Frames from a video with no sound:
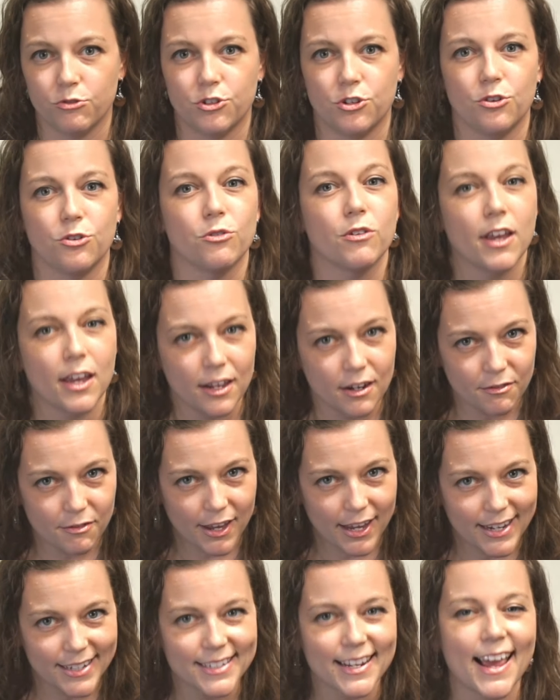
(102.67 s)
to
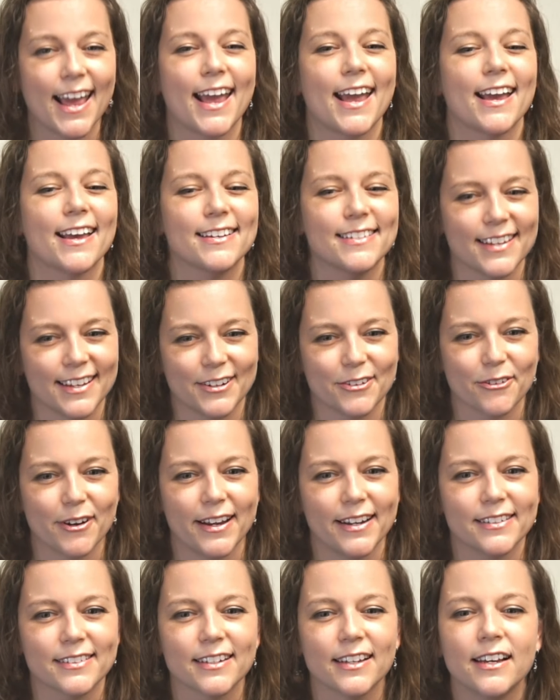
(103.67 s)
innovate and
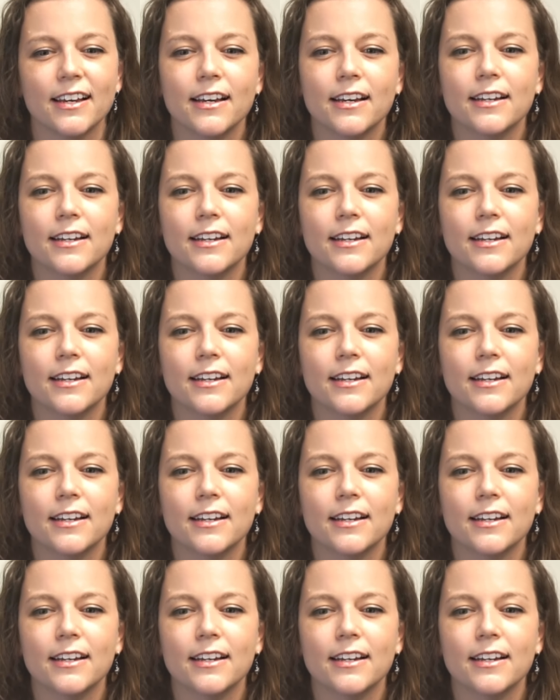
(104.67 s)
iterate.